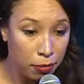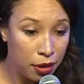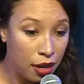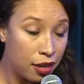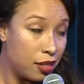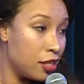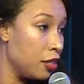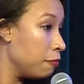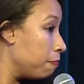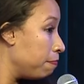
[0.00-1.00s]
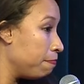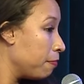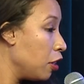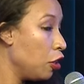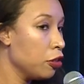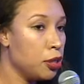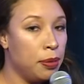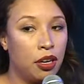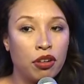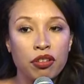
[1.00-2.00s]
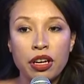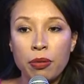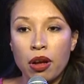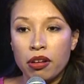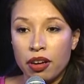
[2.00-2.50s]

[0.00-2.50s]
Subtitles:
Because you don't speak Korean well